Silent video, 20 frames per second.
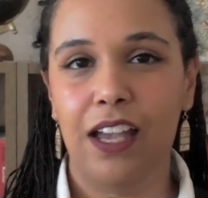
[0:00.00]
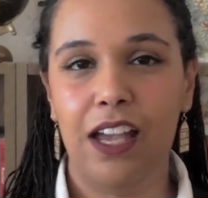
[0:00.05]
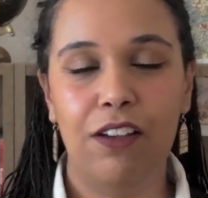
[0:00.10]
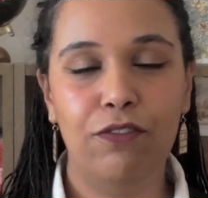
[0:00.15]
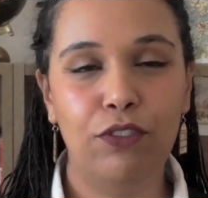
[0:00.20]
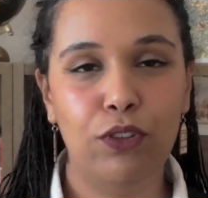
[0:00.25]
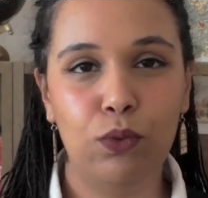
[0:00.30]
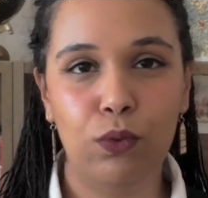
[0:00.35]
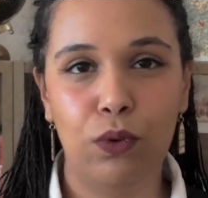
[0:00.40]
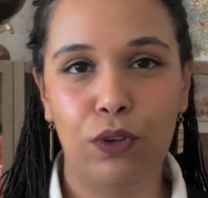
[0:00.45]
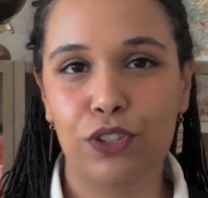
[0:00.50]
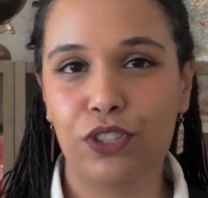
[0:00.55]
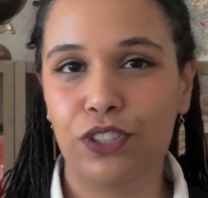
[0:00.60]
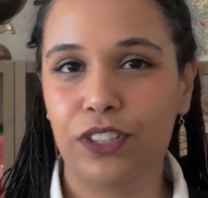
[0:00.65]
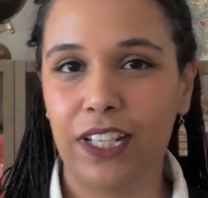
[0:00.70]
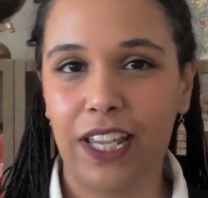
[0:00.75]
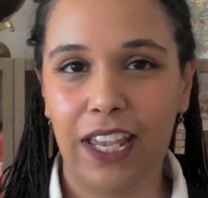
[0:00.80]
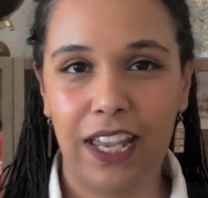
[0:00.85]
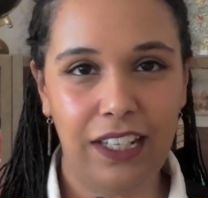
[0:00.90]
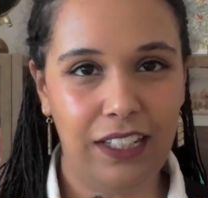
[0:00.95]
Have you
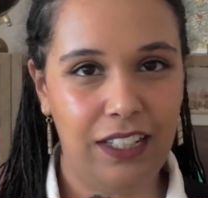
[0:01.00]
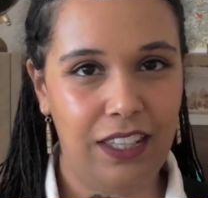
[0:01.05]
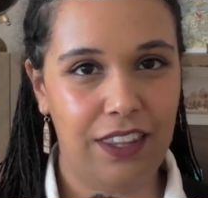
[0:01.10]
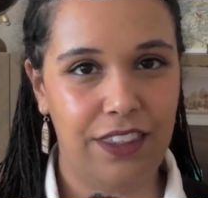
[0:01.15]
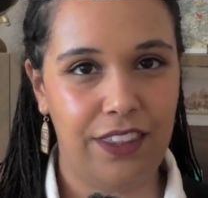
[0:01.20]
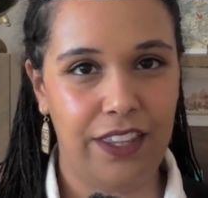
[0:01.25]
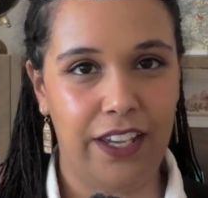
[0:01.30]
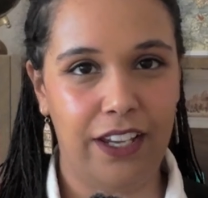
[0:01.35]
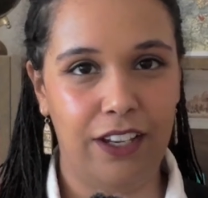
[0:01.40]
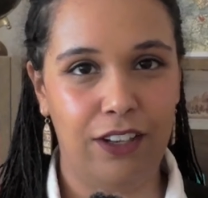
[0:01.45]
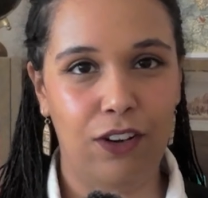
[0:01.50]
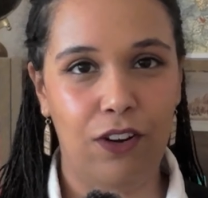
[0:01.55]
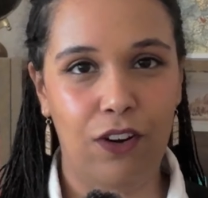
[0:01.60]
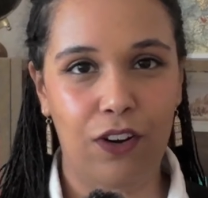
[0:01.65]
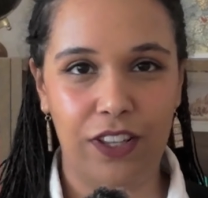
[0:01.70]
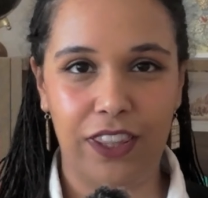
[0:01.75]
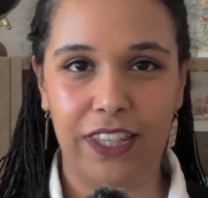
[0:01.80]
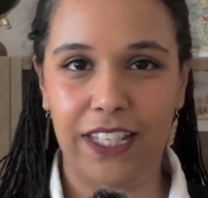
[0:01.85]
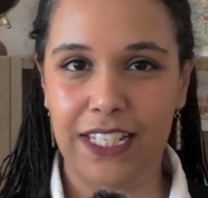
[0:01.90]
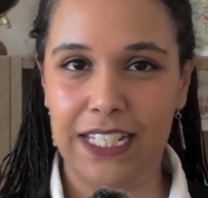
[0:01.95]
watched anything
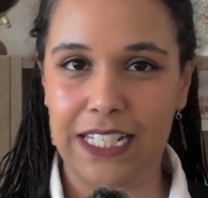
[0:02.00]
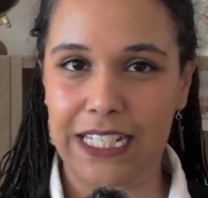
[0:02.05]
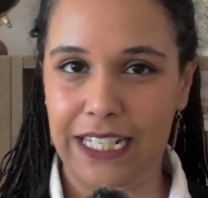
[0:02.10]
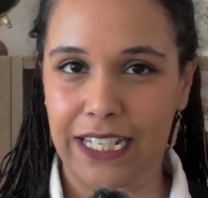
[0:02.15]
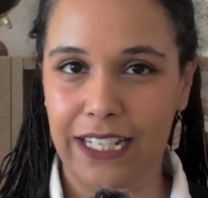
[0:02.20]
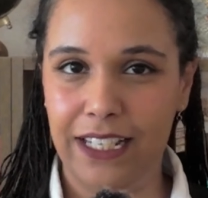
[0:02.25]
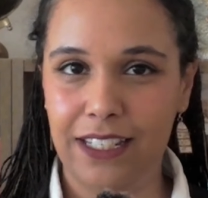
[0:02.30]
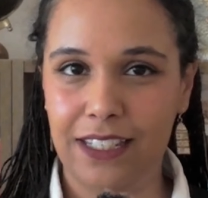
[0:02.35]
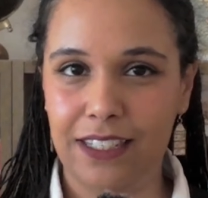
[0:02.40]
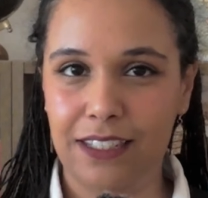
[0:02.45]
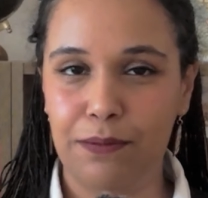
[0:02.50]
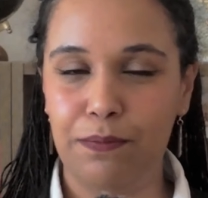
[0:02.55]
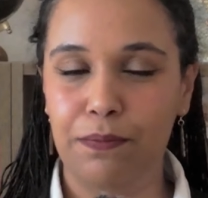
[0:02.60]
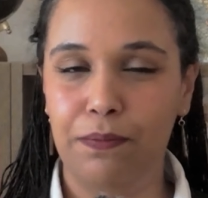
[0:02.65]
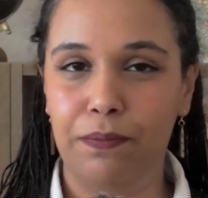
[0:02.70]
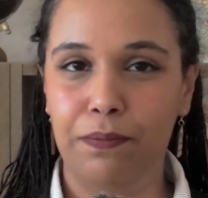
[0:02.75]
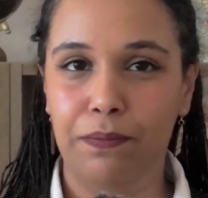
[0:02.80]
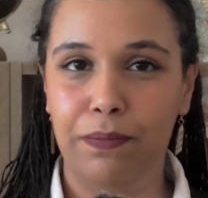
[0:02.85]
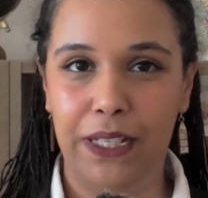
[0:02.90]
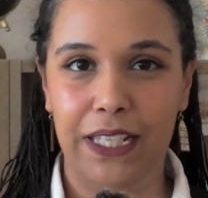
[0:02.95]
on this list?
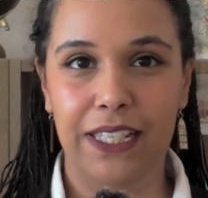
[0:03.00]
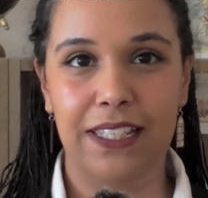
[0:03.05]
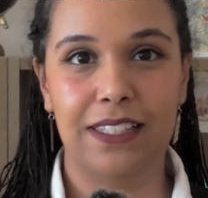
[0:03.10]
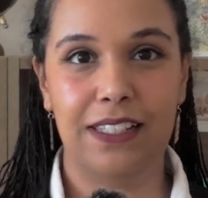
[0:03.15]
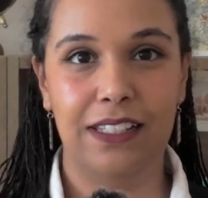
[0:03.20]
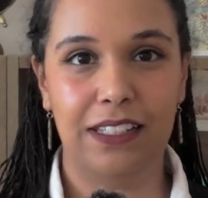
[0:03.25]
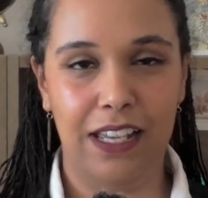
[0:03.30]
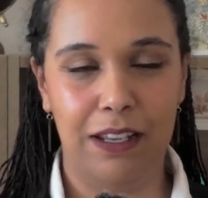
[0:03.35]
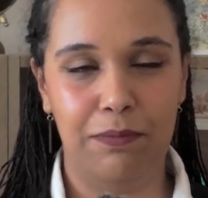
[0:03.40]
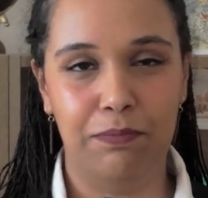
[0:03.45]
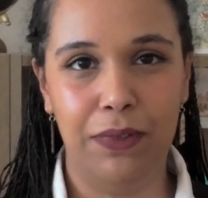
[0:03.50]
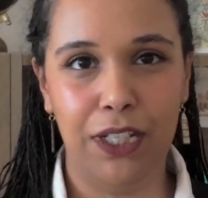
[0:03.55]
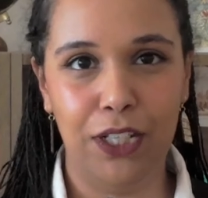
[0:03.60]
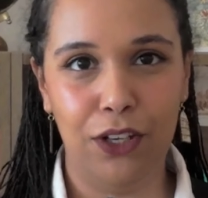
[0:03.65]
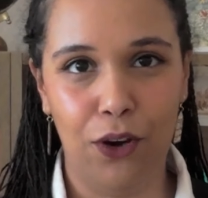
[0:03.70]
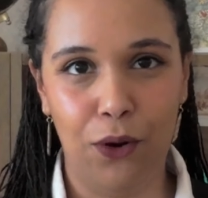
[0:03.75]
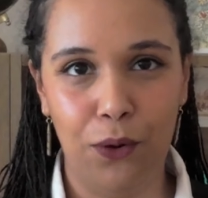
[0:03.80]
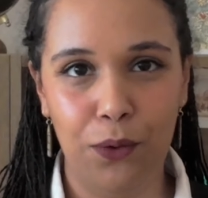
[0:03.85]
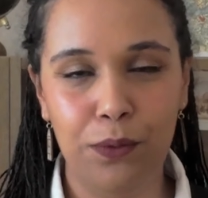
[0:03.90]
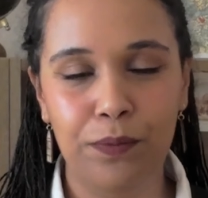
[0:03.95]
Please let me
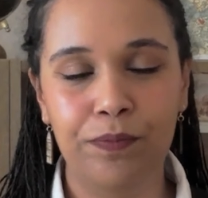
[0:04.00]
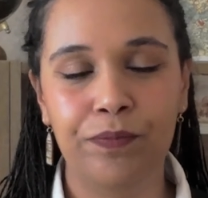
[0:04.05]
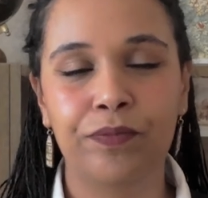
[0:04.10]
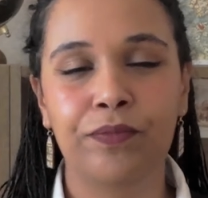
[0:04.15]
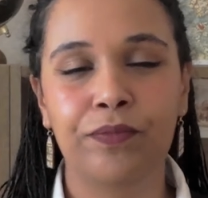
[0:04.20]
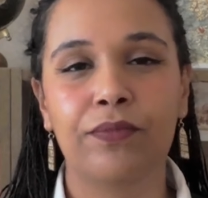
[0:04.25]
know.